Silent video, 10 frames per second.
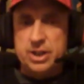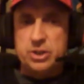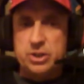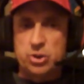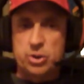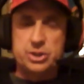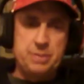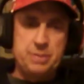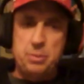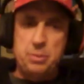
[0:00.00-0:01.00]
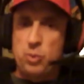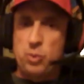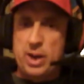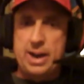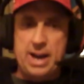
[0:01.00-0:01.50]
you're going to see people
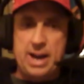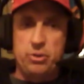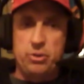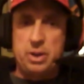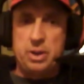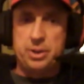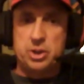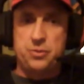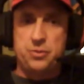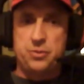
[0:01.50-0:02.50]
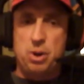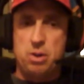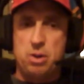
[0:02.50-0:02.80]
sweat it out a little bit because football